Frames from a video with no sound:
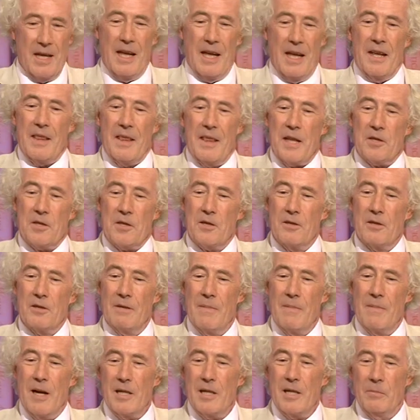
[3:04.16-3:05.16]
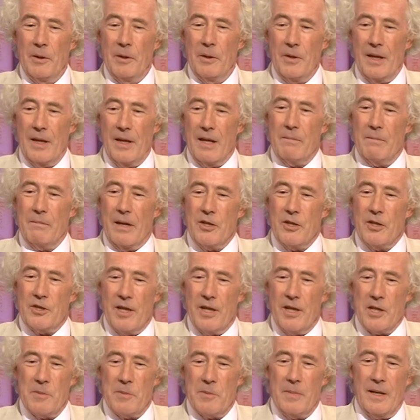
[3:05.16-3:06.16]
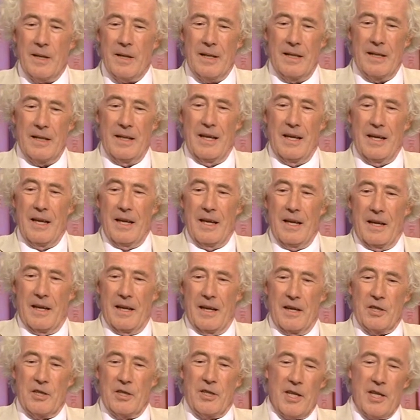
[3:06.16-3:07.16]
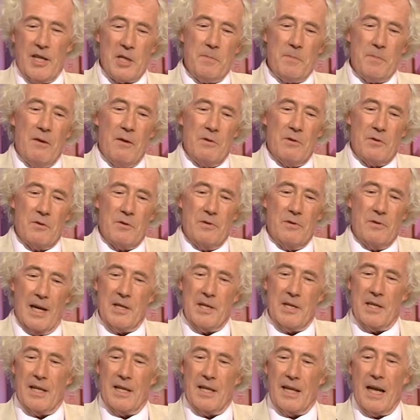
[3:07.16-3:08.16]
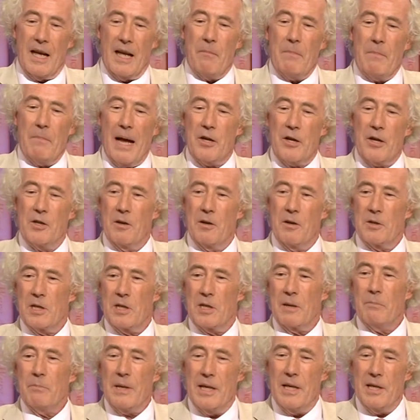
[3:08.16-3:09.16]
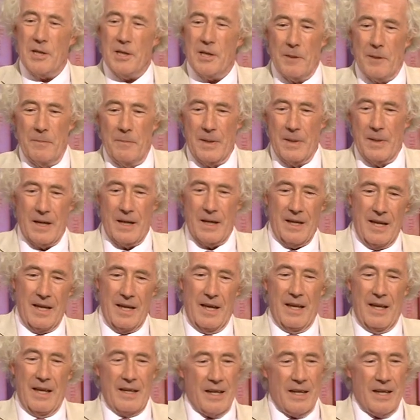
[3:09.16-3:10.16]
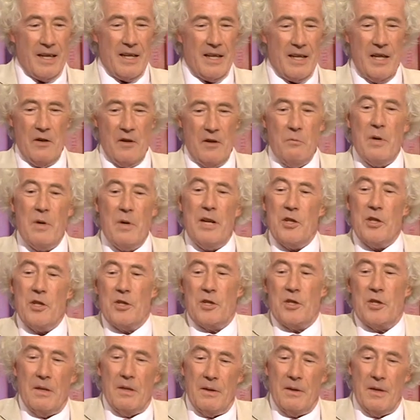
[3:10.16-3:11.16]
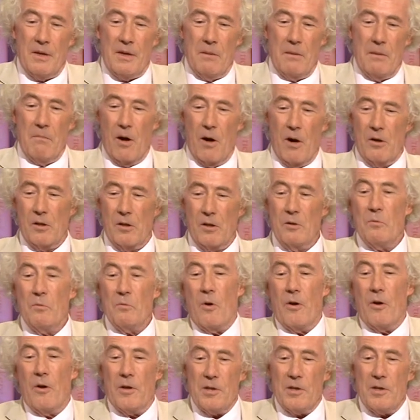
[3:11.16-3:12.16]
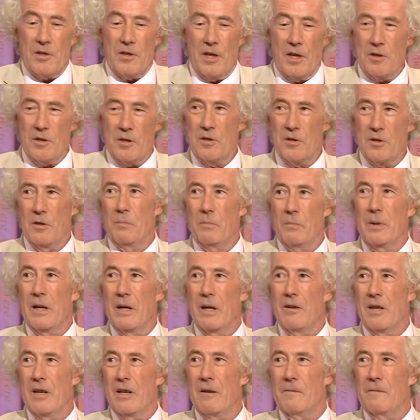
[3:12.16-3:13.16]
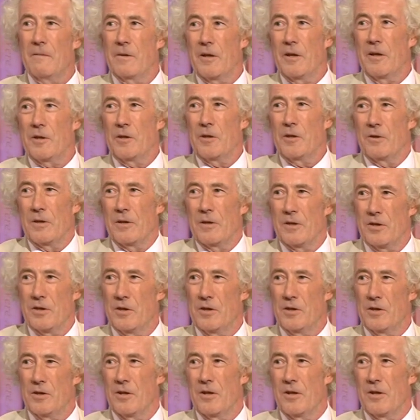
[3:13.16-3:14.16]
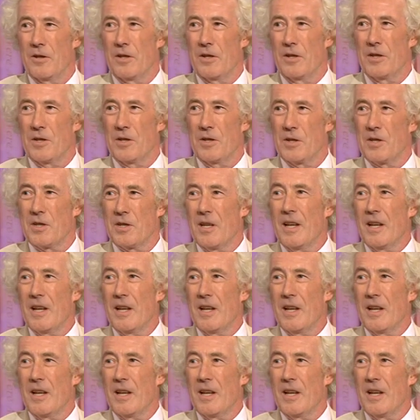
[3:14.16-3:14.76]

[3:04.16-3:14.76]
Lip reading: that's the remarkable thing about Shakespeare. Shakespeare was writing a patriotic piece in which the moral was that superior virtue and endurance